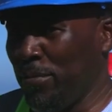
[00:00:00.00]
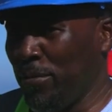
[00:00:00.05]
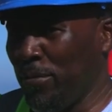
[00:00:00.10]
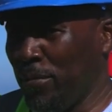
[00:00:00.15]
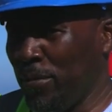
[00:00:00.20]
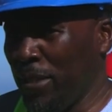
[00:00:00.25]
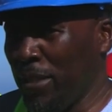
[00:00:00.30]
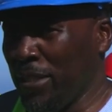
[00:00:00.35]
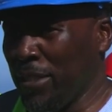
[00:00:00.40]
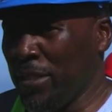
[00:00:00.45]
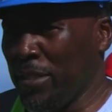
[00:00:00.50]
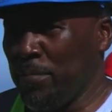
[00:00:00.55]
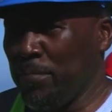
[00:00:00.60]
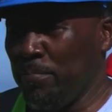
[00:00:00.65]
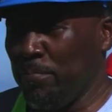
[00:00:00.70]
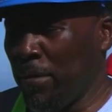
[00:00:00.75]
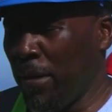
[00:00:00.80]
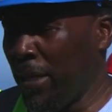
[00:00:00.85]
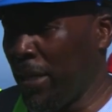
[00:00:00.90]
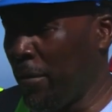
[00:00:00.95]
was
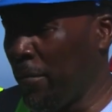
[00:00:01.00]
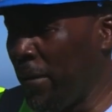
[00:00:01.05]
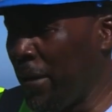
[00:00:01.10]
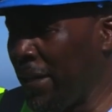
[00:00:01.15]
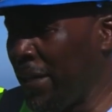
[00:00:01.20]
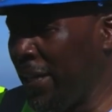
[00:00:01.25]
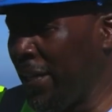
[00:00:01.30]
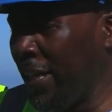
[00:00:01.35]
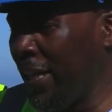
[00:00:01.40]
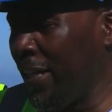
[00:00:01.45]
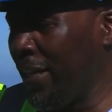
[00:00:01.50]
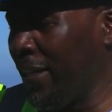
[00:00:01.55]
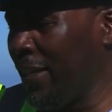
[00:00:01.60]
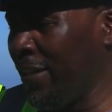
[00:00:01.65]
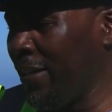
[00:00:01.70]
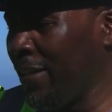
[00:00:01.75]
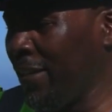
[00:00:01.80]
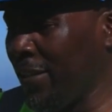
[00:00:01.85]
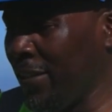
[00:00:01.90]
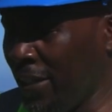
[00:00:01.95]

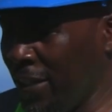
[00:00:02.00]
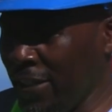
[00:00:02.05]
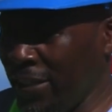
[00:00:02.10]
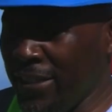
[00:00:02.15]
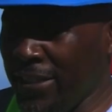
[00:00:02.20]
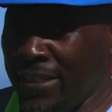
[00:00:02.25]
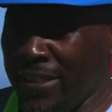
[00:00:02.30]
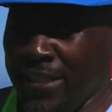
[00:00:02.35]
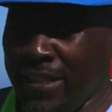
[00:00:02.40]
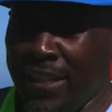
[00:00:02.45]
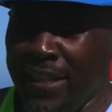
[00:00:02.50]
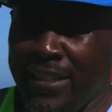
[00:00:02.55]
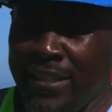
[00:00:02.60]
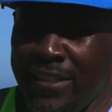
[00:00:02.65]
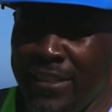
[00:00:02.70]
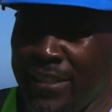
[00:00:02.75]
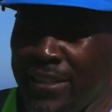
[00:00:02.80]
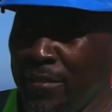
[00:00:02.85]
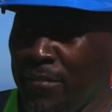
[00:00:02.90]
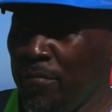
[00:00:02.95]
Panamanian registered
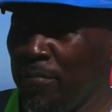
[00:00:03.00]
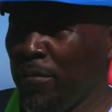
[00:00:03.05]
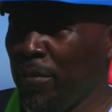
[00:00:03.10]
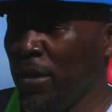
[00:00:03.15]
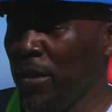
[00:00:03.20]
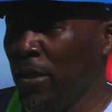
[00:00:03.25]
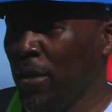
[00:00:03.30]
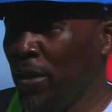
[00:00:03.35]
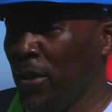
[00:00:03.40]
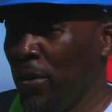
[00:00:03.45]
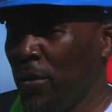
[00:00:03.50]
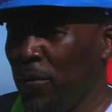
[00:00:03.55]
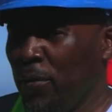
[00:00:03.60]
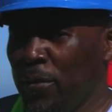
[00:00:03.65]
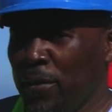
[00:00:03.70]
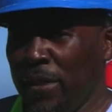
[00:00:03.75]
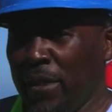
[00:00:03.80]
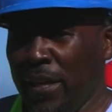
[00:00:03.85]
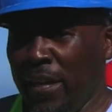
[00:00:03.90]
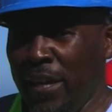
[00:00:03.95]

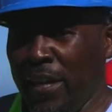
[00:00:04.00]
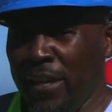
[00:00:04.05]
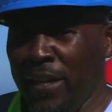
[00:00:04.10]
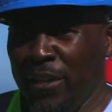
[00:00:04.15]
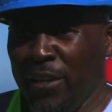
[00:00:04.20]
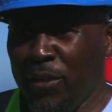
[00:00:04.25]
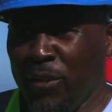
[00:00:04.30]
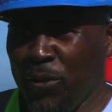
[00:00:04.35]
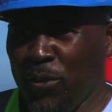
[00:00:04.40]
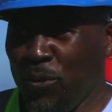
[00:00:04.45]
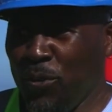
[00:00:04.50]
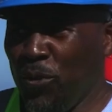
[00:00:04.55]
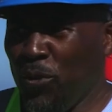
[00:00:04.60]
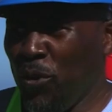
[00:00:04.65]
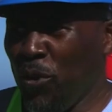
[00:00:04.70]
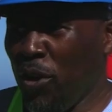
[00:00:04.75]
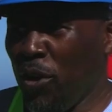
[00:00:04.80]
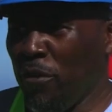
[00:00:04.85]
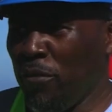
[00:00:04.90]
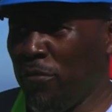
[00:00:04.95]
with a
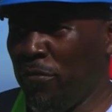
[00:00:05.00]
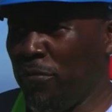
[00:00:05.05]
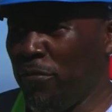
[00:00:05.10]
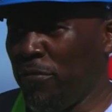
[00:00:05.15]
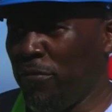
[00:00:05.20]
crew of